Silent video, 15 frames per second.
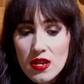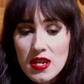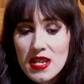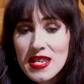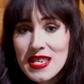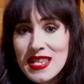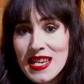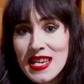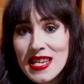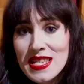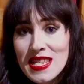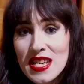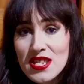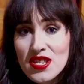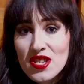gained a
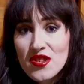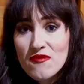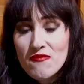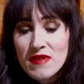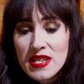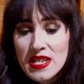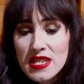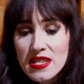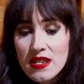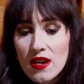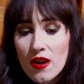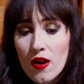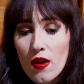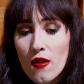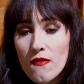degree
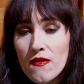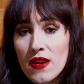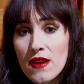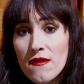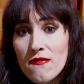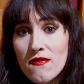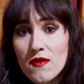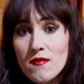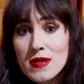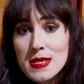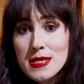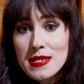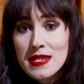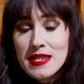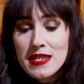of
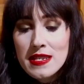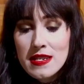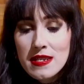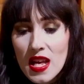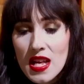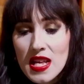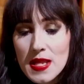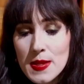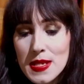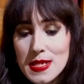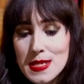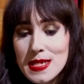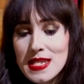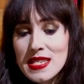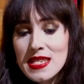infamy in the
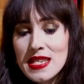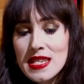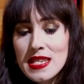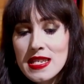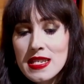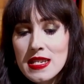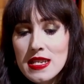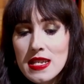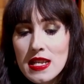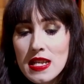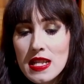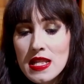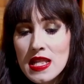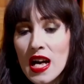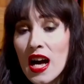city
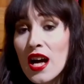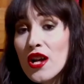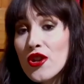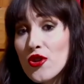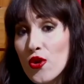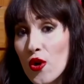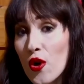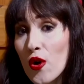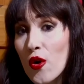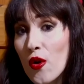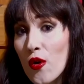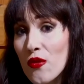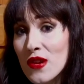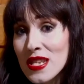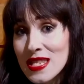that no
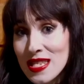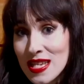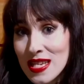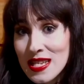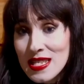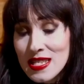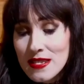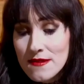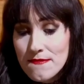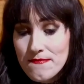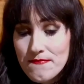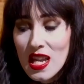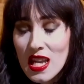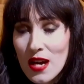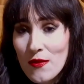other did.
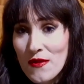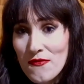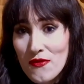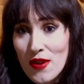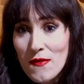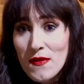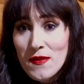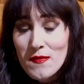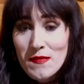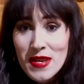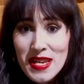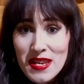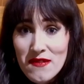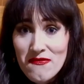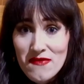Now, if you ever make
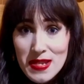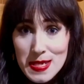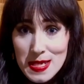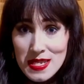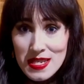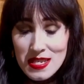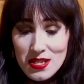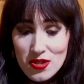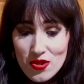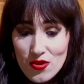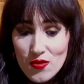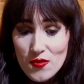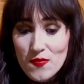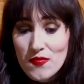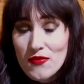a visit to
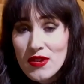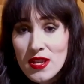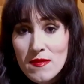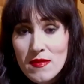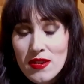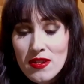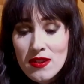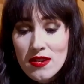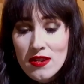Bremen,